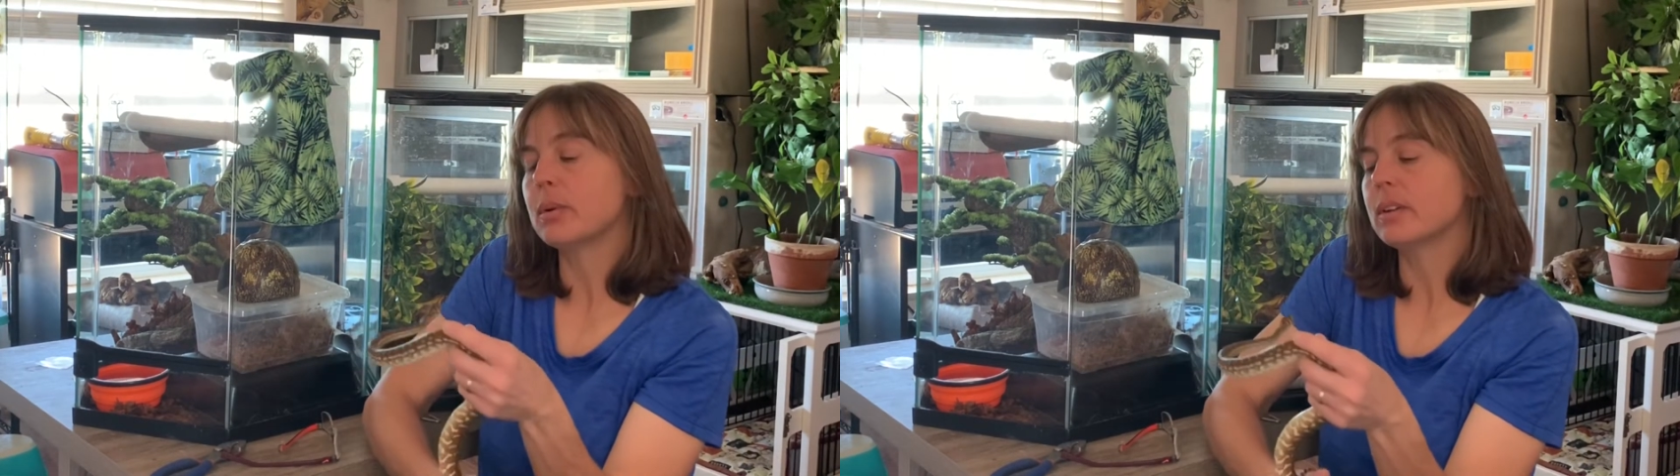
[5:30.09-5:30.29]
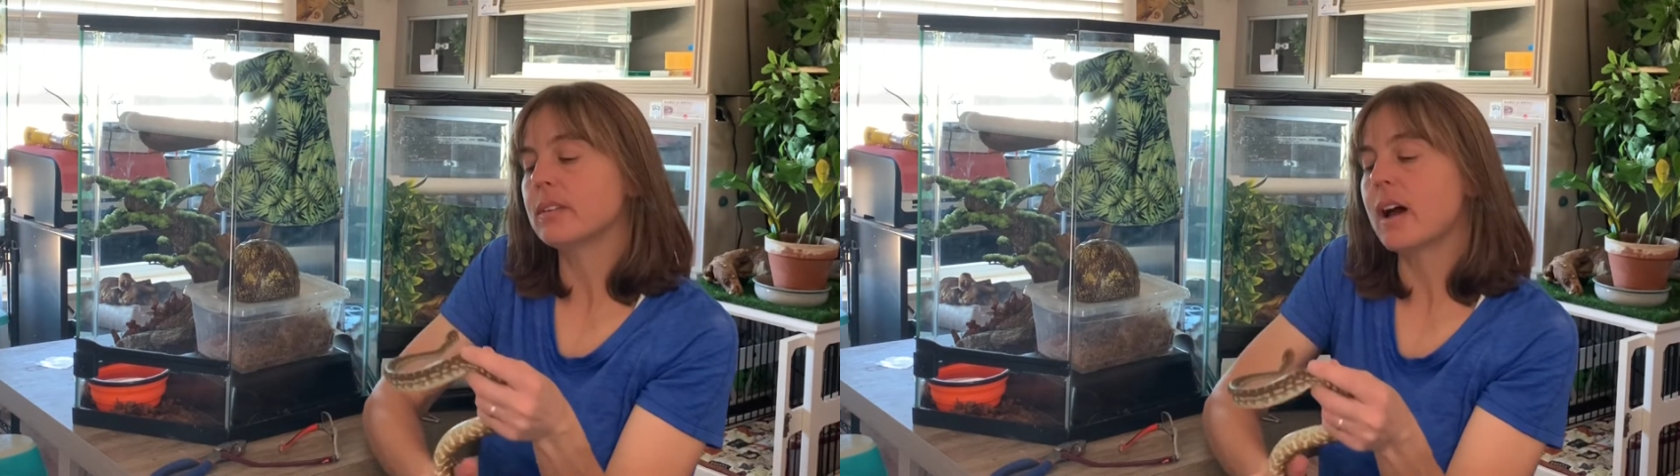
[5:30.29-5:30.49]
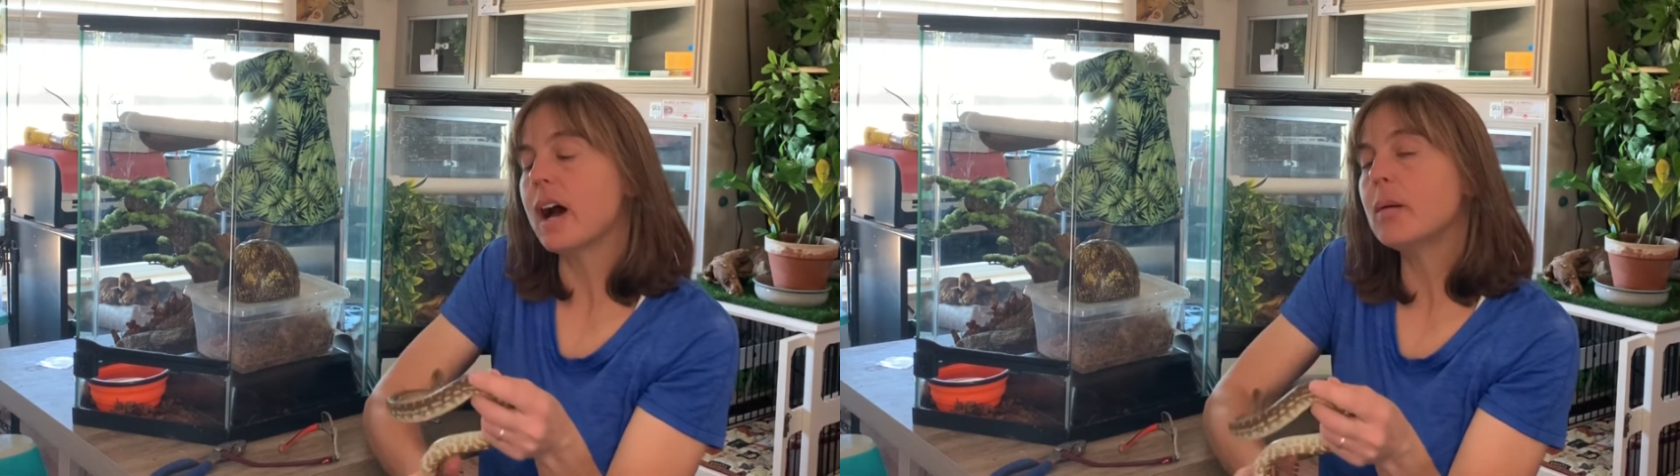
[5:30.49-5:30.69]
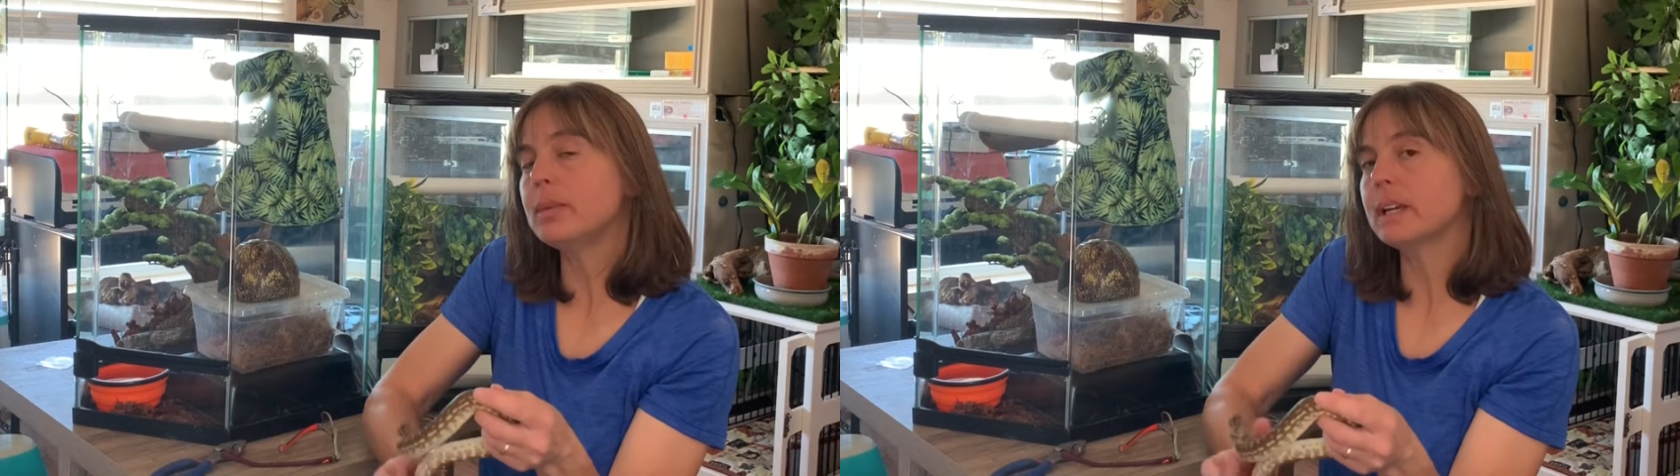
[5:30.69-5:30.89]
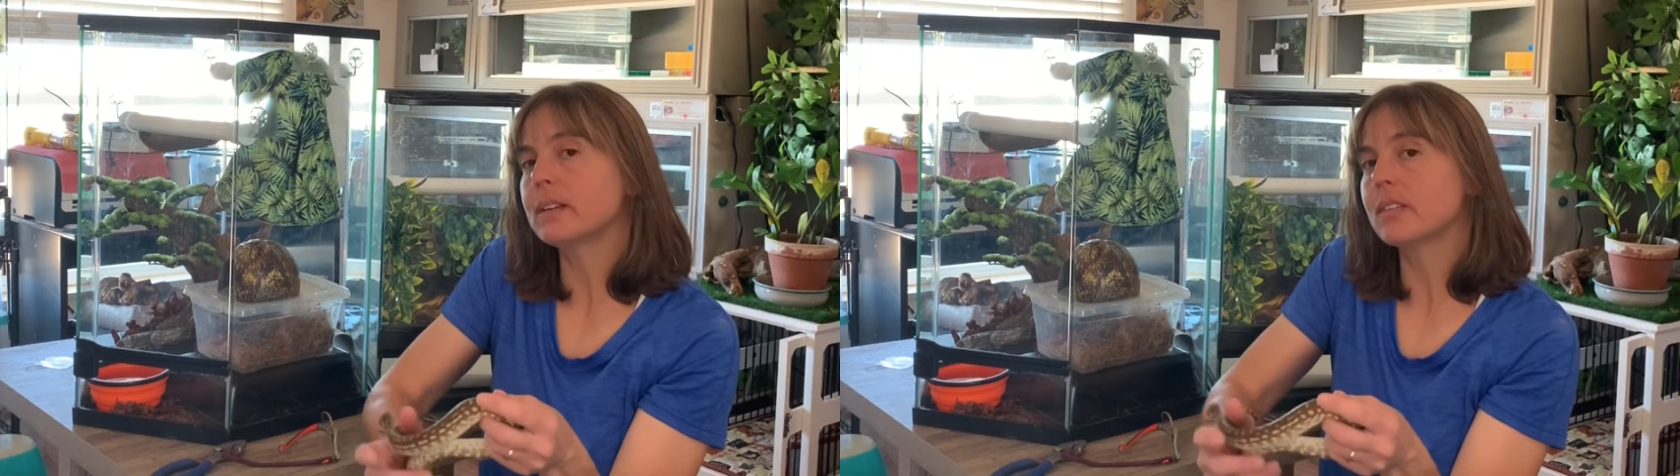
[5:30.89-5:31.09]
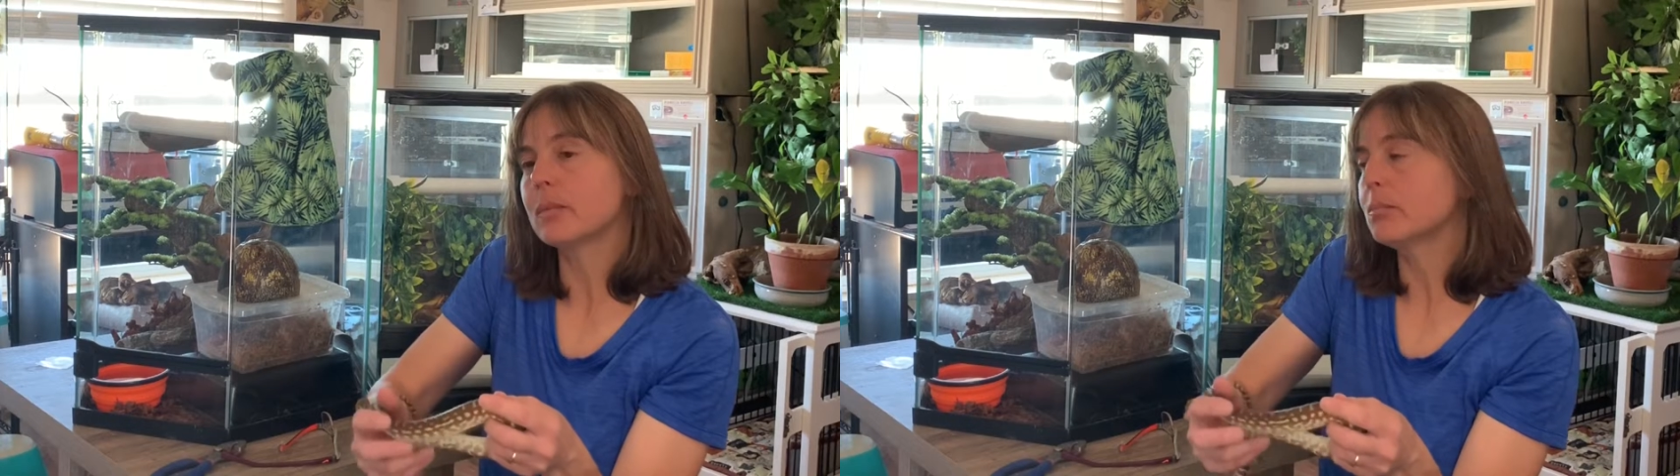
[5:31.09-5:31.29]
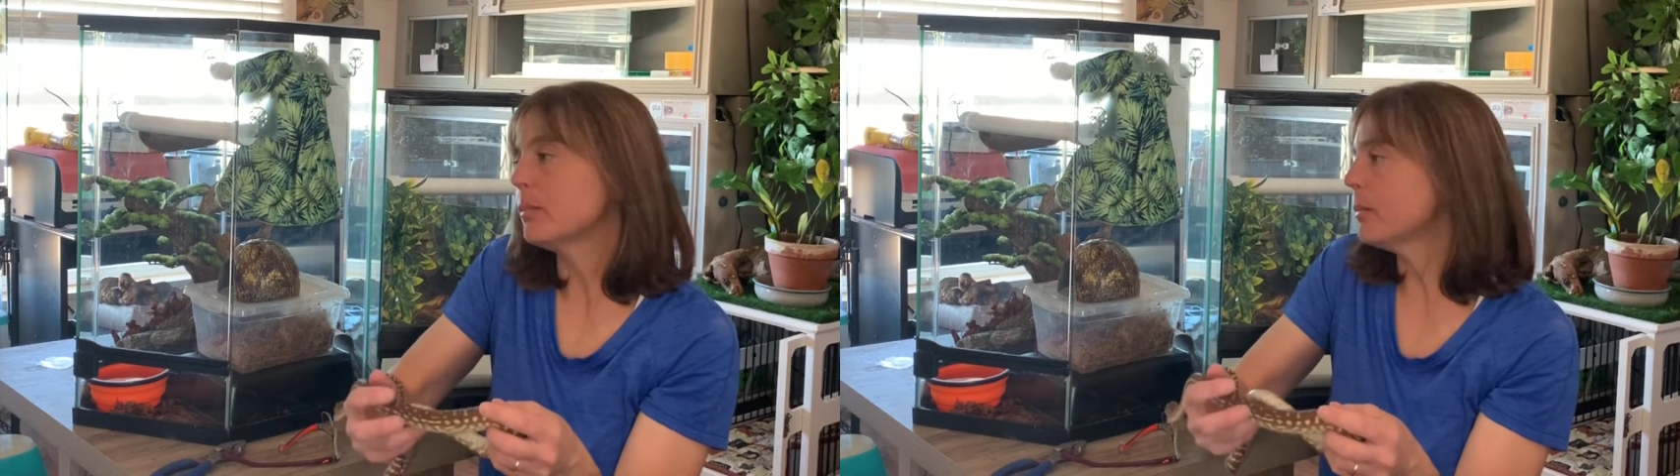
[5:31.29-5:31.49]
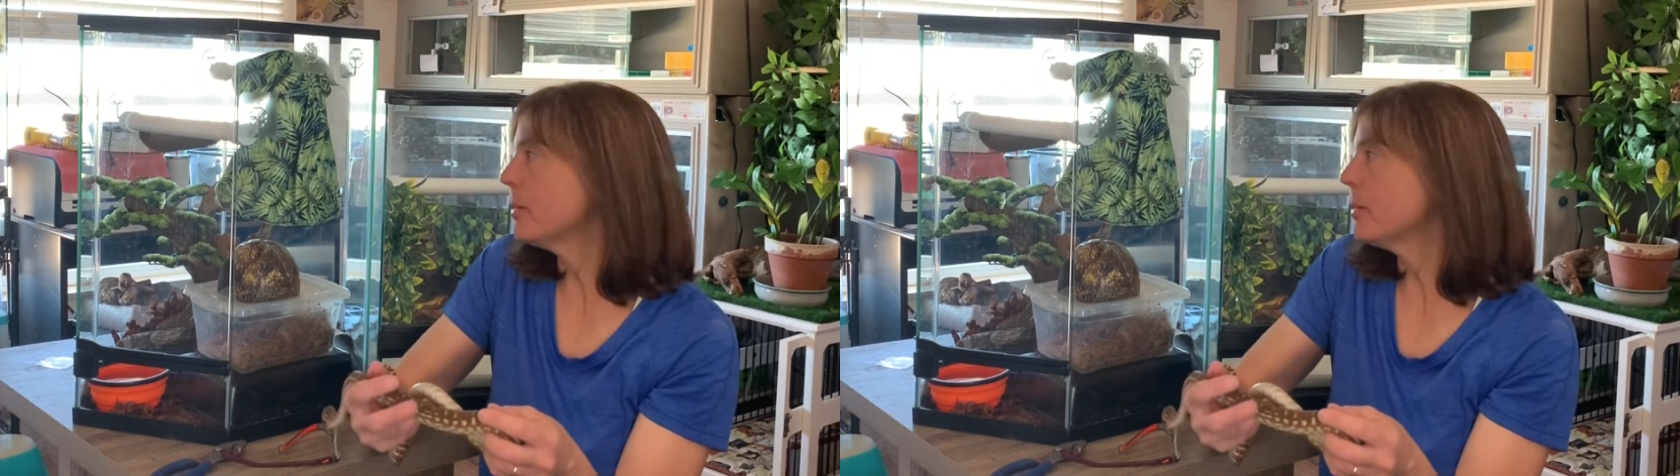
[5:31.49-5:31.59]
on top because the